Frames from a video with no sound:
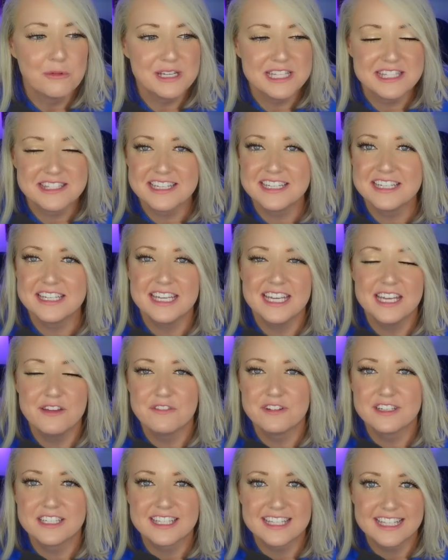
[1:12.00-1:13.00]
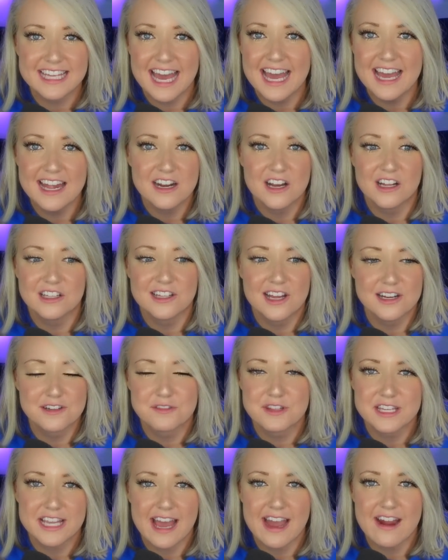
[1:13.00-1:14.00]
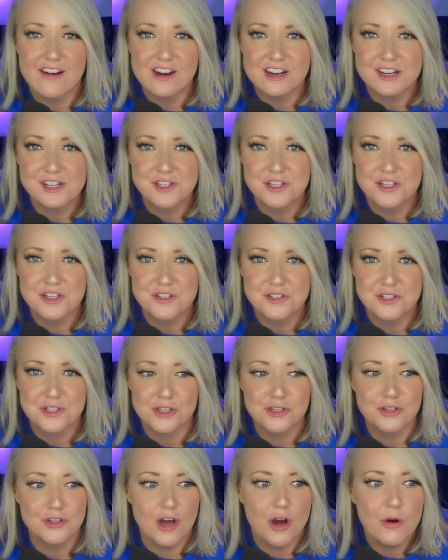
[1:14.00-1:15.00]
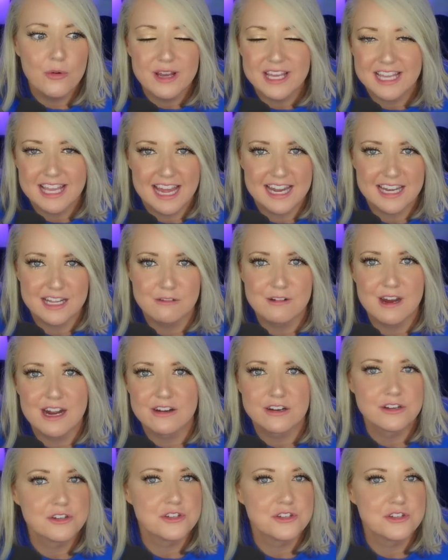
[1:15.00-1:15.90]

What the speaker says: We didn't even get a lot of the characters going anywhere or